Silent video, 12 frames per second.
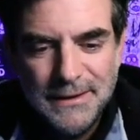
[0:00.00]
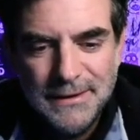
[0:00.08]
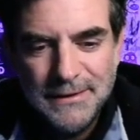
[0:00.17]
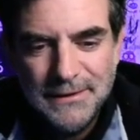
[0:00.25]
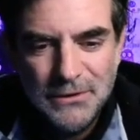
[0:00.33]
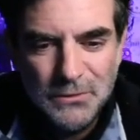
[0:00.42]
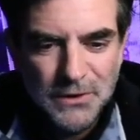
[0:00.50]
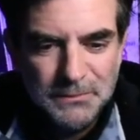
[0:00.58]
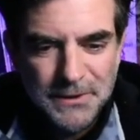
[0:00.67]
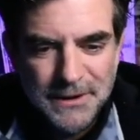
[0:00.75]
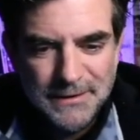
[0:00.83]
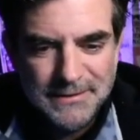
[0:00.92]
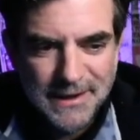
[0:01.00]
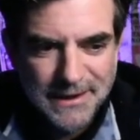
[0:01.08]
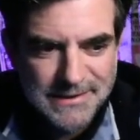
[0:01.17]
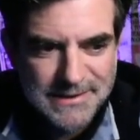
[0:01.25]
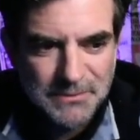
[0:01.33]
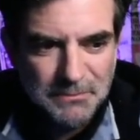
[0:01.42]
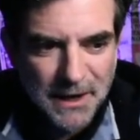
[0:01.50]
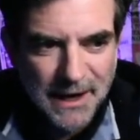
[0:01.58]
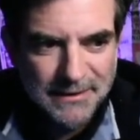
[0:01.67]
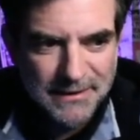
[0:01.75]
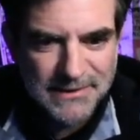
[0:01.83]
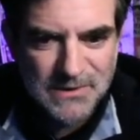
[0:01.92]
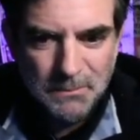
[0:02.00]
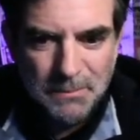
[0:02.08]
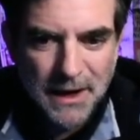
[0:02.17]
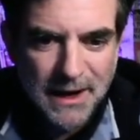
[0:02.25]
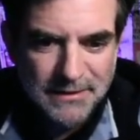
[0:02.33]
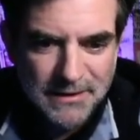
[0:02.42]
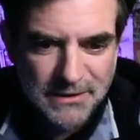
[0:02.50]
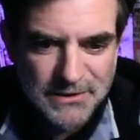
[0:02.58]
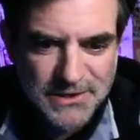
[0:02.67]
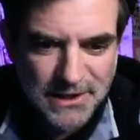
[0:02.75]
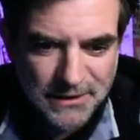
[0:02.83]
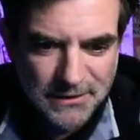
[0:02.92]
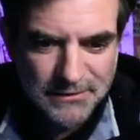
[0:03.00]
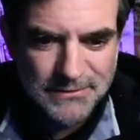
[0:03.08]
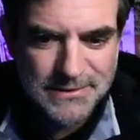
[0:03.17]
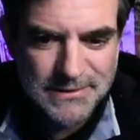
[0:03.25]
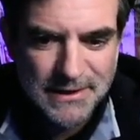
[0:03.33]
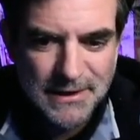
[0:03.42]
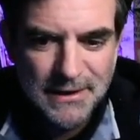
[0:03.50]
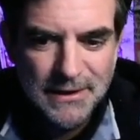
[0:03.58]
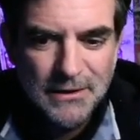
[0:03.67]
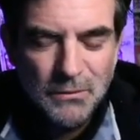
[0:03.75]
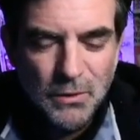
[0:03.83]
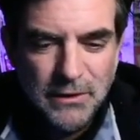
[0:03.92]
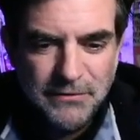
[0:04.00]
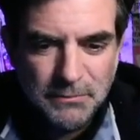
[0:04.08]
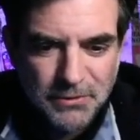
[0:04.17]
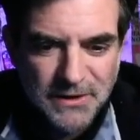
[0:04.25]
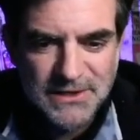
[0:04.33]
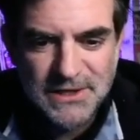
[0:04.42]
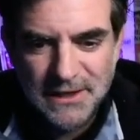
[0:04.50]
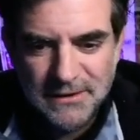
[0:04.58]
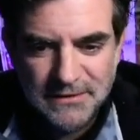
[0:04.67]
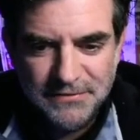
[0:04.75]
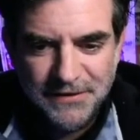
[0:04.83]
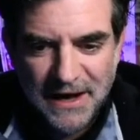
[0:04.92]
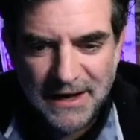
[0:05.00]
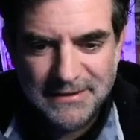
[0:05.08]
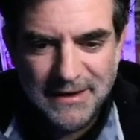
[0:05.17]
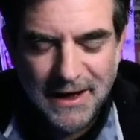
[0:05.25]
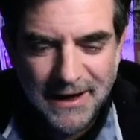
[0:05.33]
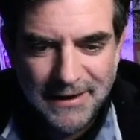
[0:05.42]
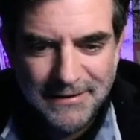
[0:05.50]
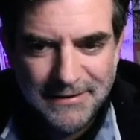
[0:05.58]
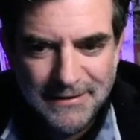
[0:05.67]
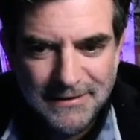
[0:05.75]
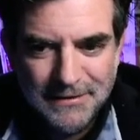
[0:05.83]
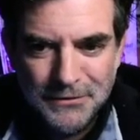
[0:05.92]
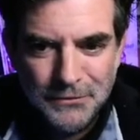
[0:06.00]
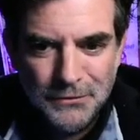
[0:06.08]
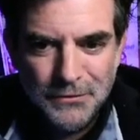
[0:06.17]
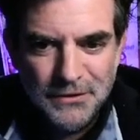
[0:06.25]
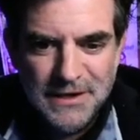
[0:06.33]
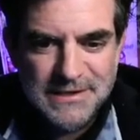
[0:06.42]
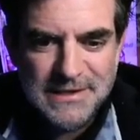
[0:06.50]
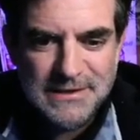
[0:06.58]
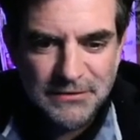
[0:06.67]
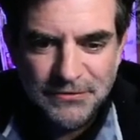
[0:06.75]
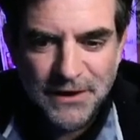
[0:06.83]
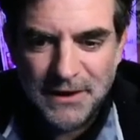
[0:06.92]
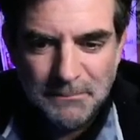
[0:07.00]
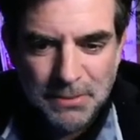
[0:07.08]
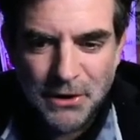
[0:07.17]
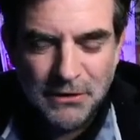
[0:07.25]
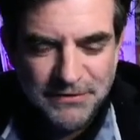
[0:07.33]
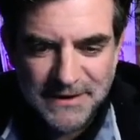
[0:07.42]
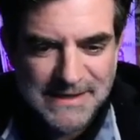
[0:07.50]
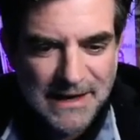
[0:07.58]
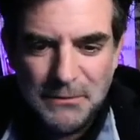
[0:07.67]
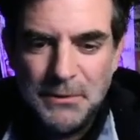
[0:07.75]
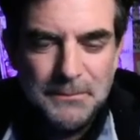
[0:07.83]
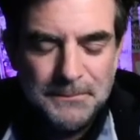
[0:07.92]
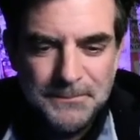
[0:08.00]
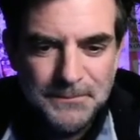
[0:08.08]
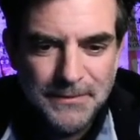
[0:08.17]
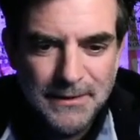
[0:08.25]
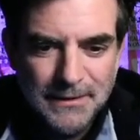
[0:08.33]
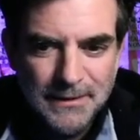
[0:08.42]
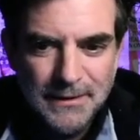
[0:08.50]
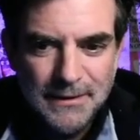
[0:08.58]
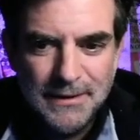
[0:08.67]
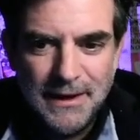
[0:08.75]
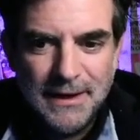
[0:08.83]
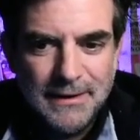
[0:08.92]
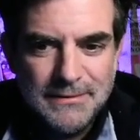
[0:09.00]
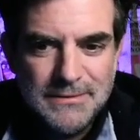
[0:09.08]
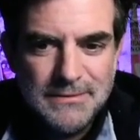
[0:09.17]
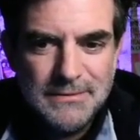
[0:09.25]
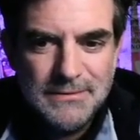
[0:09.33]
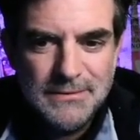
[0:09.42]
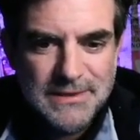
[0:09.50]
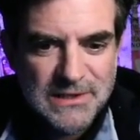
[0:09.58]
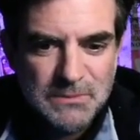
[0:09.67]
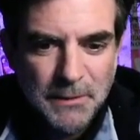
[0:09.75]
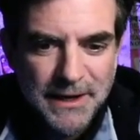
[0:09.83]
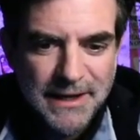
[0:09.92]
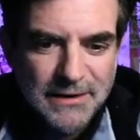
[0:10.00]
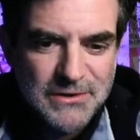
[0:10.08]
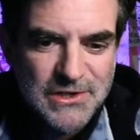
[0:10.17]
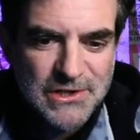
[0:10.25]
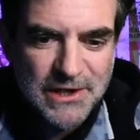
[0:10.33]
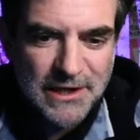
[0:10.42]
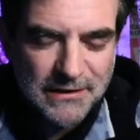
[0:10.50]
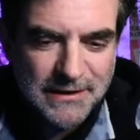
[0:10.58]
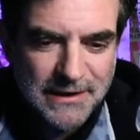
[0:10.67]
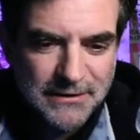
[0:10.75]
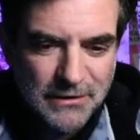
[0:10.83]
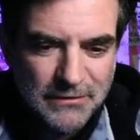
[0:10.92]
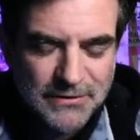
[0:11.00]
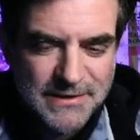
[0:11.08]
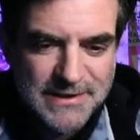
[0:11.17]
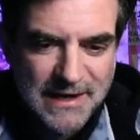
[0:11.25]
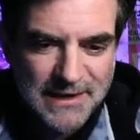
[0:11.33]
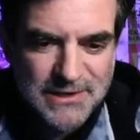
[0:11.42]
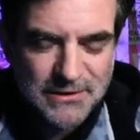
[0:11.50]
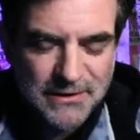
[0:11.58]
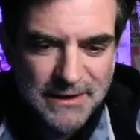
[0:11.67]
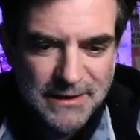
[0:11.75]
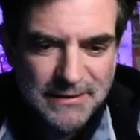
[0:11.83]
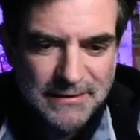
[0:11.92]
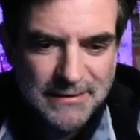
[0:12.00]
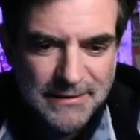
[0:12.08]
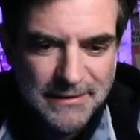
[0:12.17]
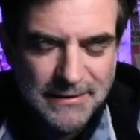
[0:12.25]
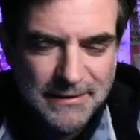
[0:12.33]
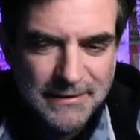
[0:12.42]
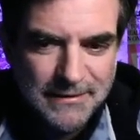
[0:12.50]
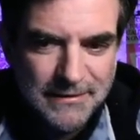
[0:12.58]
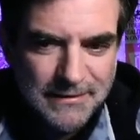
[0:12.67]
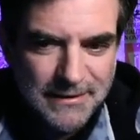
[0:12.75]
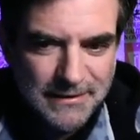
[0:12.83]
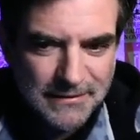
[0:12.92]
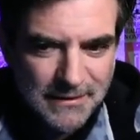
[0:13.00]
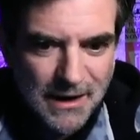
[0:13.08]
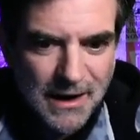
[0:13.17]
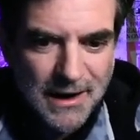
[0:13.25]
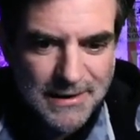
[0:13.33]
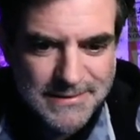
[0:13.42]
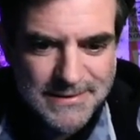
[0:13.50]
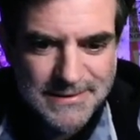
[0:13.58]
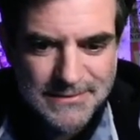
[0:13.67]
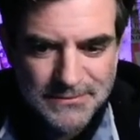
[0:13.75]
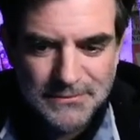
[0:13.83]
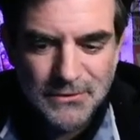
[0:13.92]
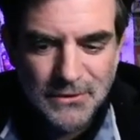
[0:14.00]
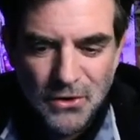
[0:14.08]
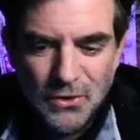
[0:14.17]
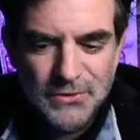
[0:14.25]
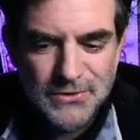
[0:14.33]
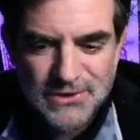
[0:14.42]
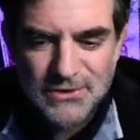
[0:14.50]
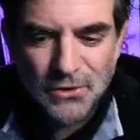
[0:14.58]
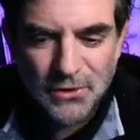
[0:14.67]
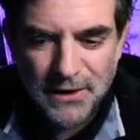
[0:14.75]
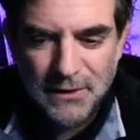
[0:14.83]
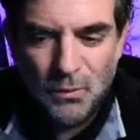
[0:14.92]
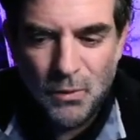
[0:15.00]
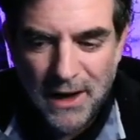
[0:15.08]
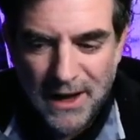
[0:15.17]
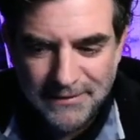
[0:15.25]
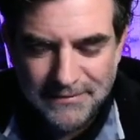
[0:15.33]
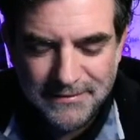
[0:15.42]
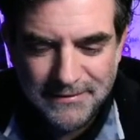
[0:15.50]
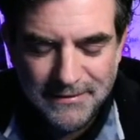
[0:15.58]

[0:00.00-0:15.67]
who would have been enticed to buy There She Goes, would have appreciated the fact that this is a fucking perfect album. Like, despite how shittily and oversaturated the Law's whole story went,